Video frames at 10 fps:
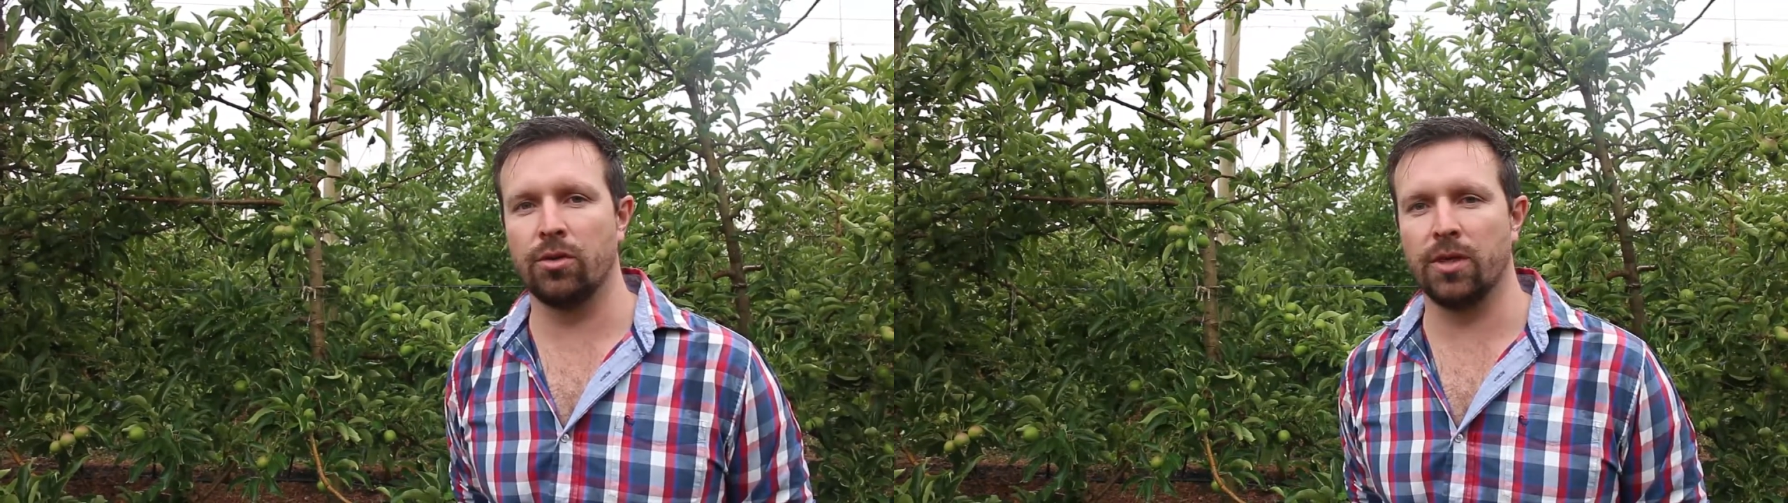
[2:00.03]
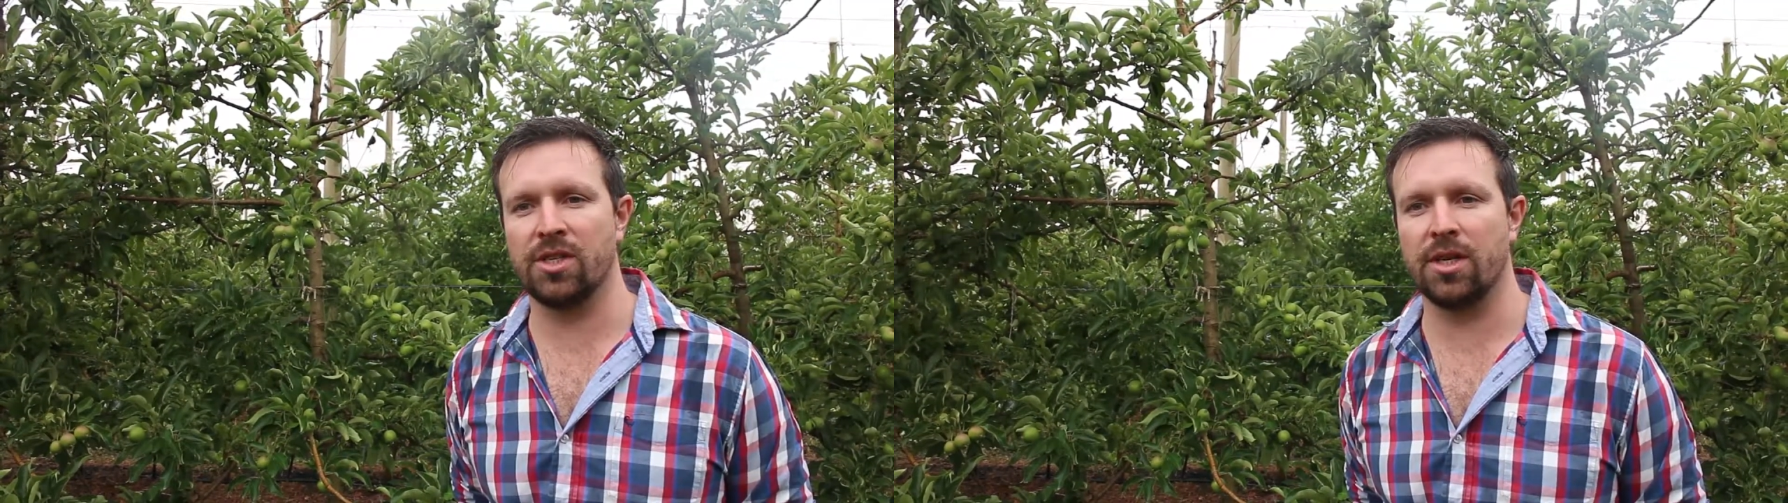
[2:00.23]

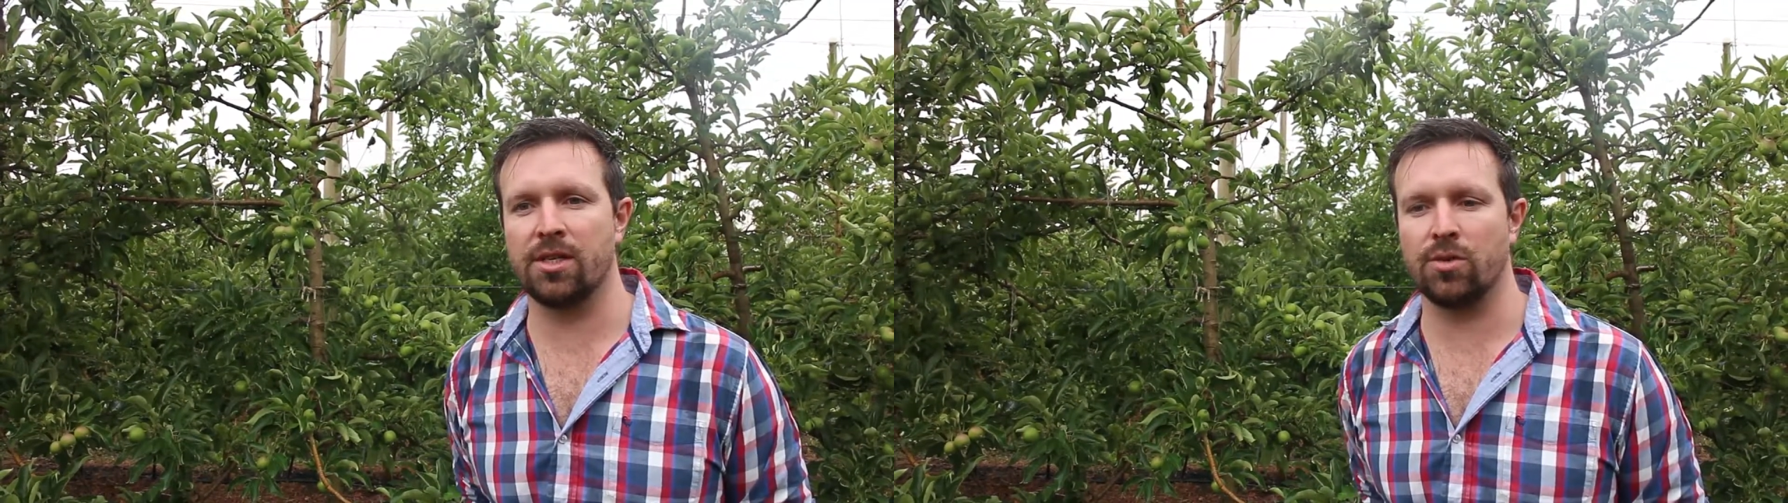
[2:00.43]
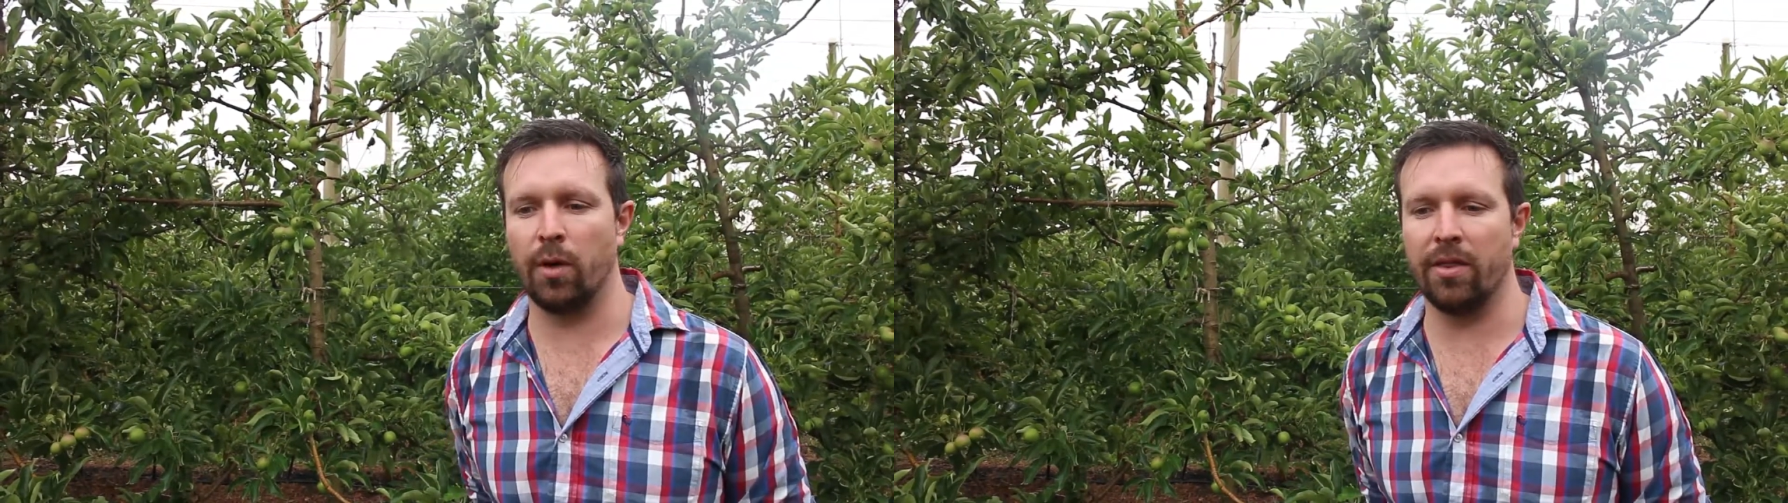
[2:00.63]
to
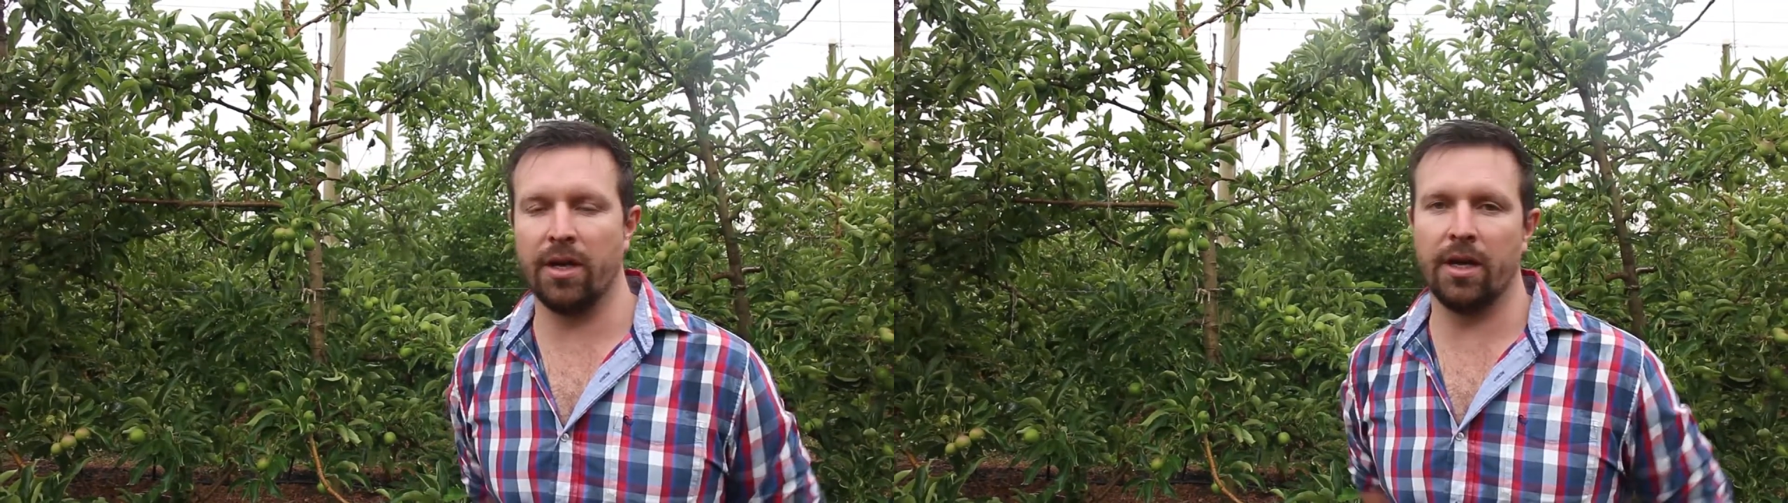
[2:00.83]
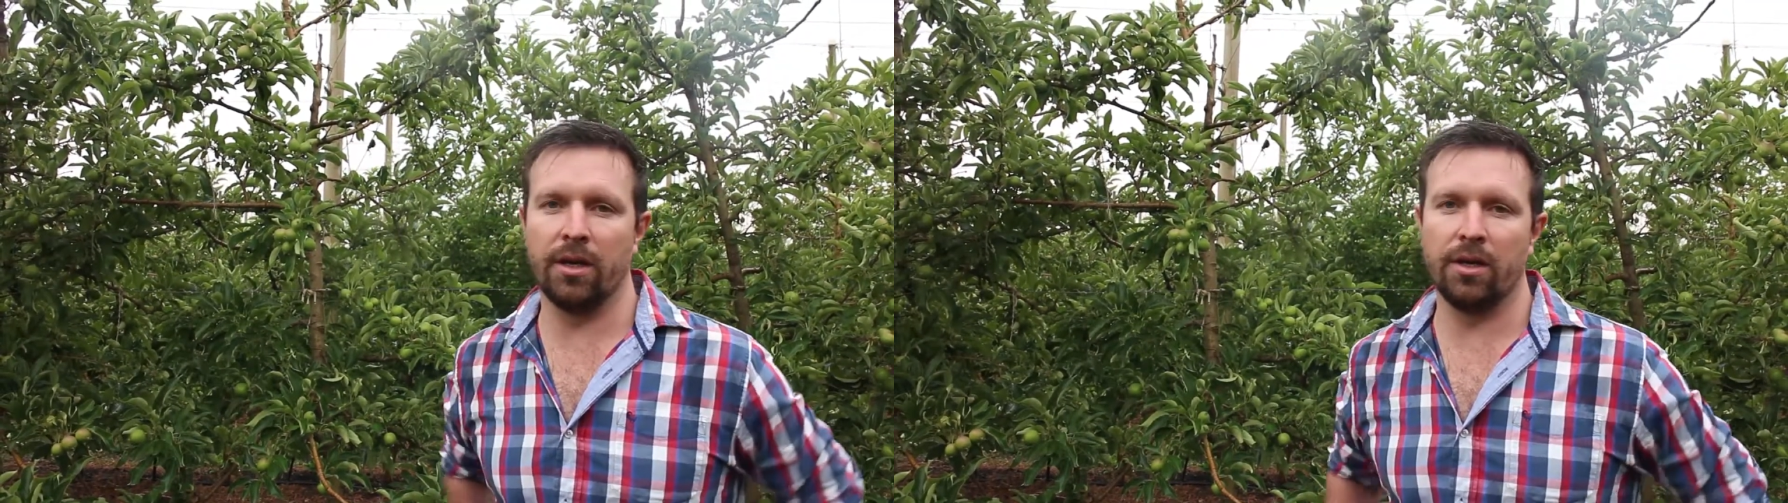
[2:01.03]
assess
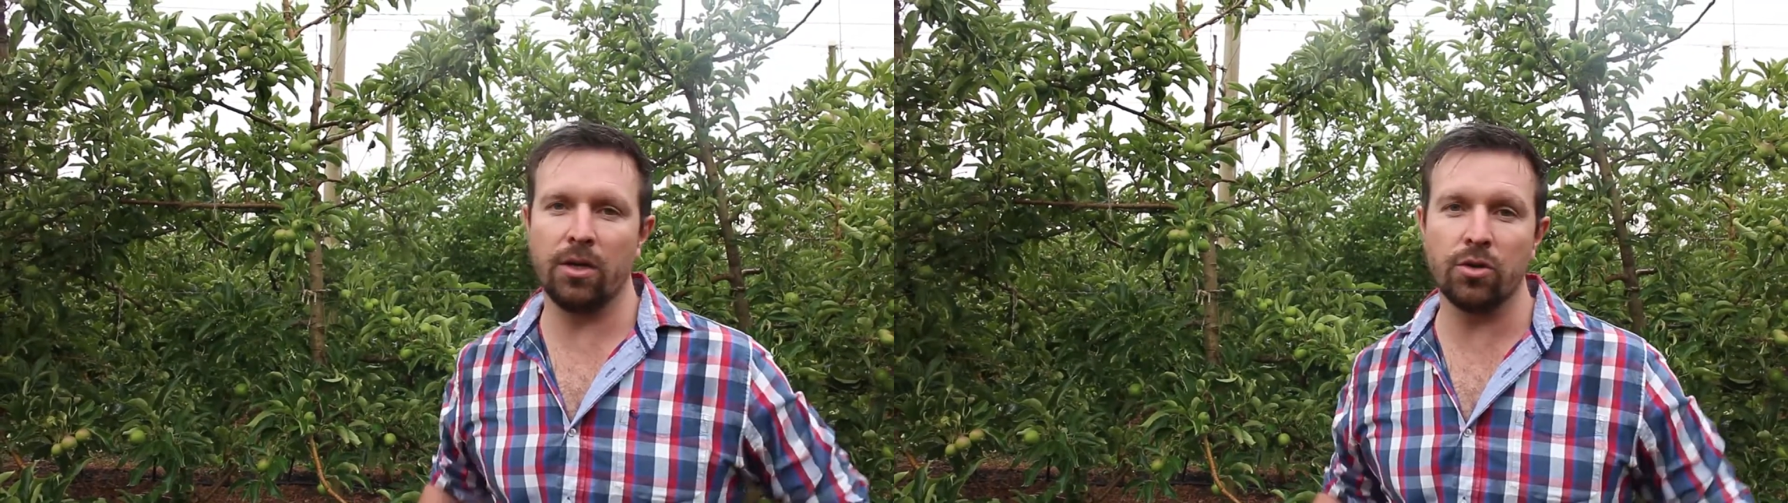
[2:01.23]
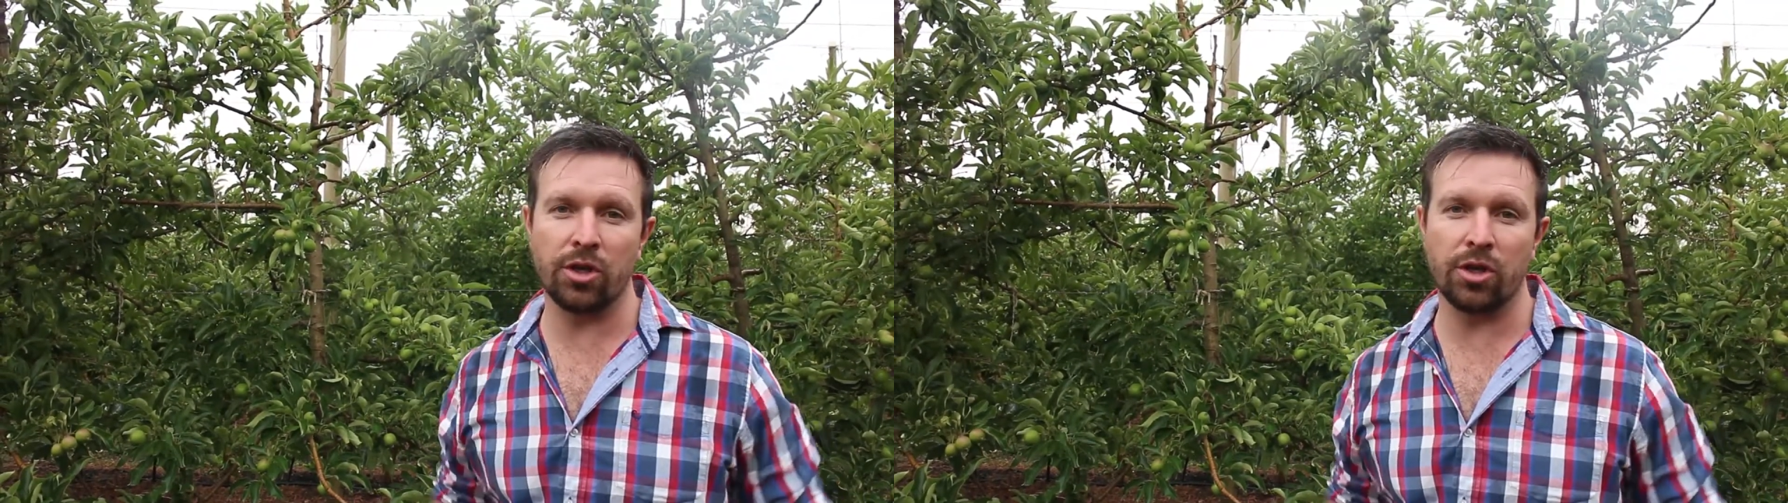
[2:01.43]
whether new